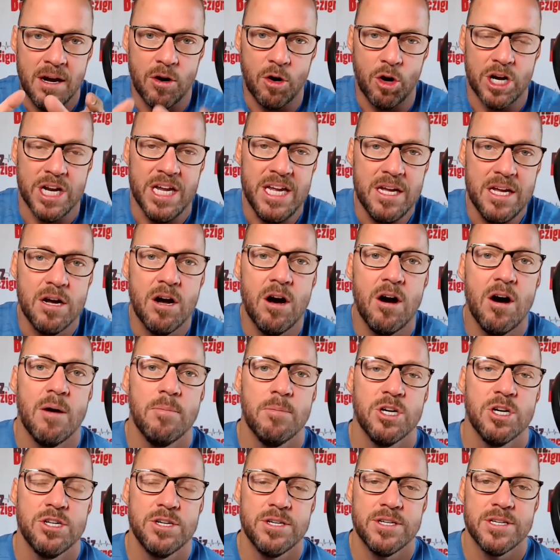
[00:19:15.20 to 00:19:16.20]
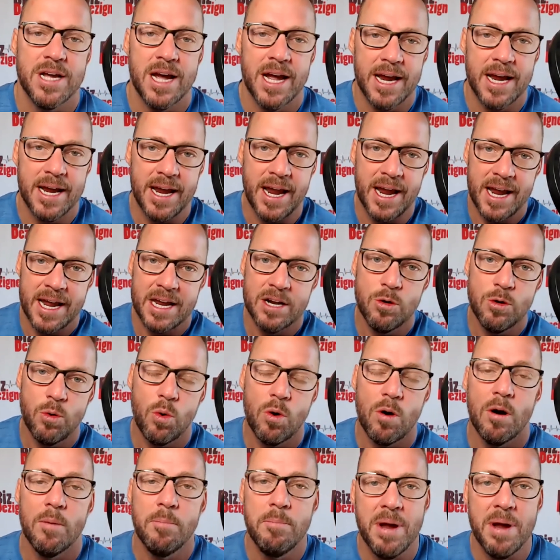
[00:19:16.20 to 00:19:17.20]
our e-commerce site, and
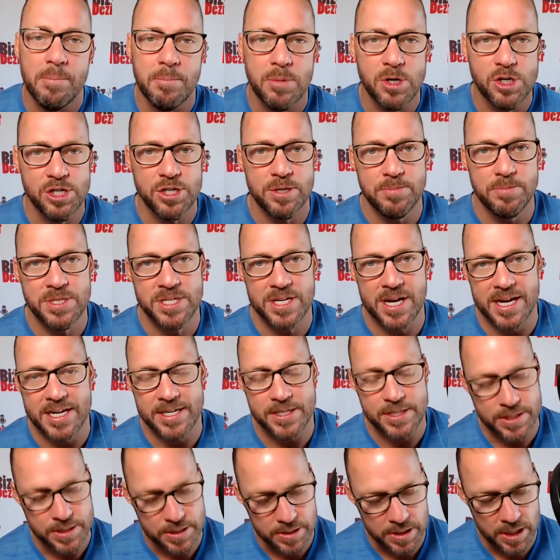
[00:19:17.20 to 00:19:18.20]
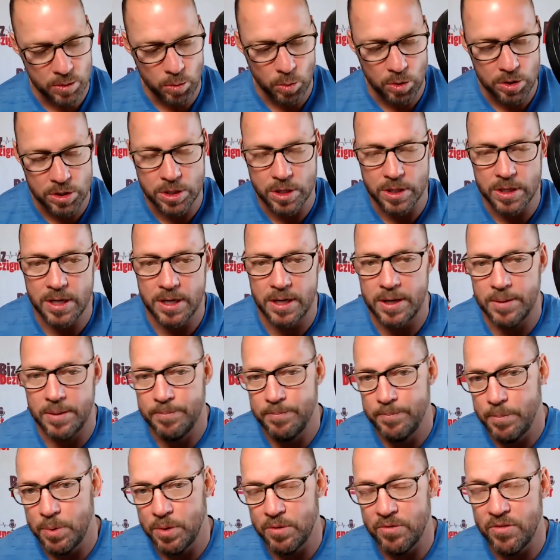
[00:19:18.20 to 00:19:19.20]
or our membership sites that we're
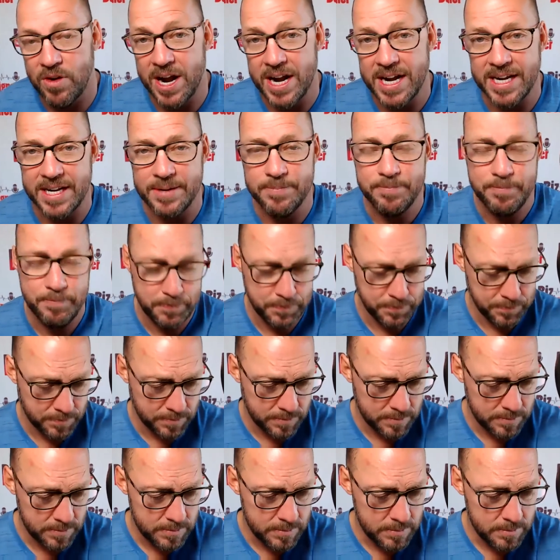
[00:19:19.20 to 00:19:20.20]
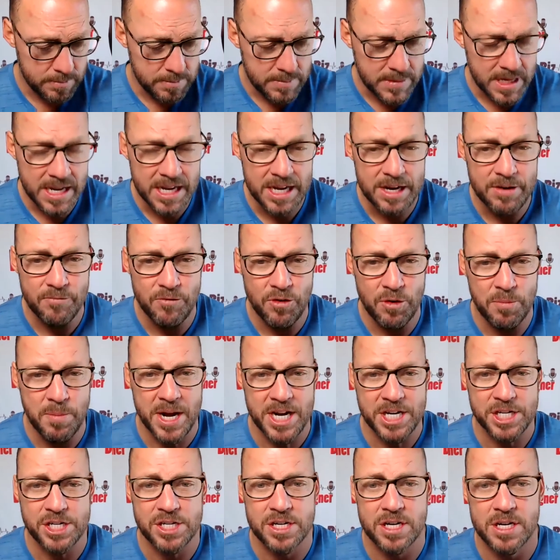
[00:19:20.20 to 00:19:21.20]
providing
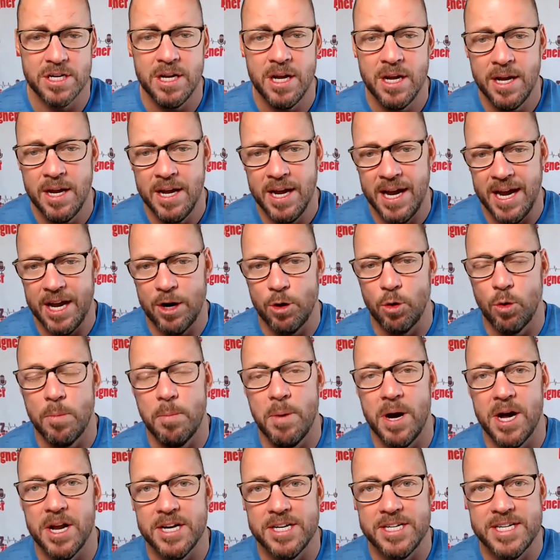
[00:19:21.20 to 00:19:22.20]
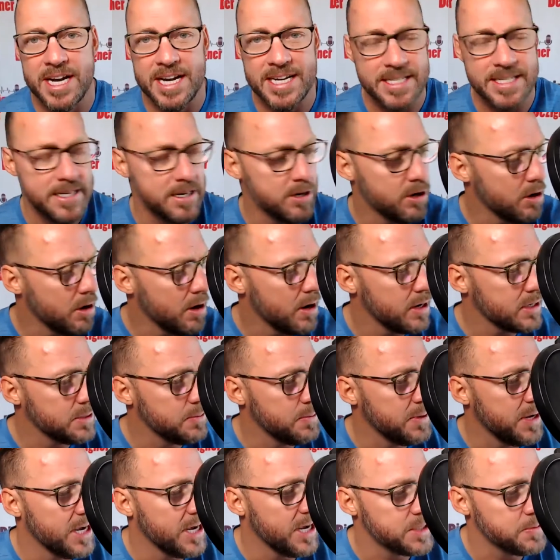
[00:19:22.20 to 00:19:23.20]
information and or monetizing our
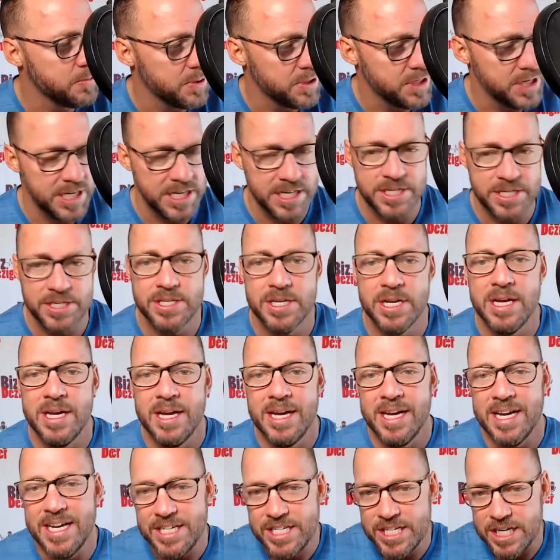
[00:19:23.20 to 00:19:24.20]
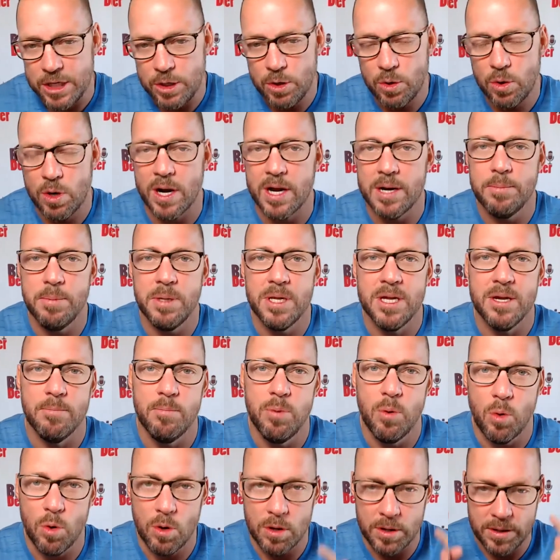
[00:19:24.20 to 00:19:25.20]
expertise. It's incredibly
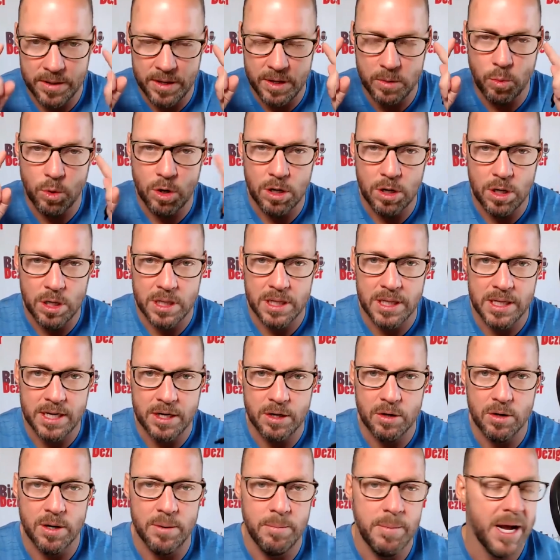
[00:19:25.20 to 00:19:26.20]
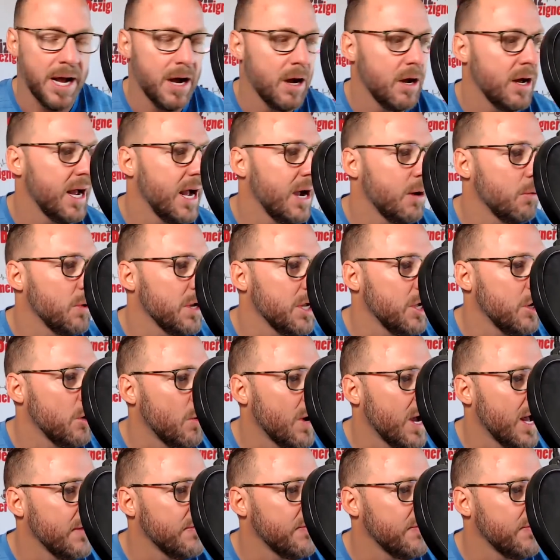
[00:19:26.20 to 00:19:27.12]
important that we're clear about how we go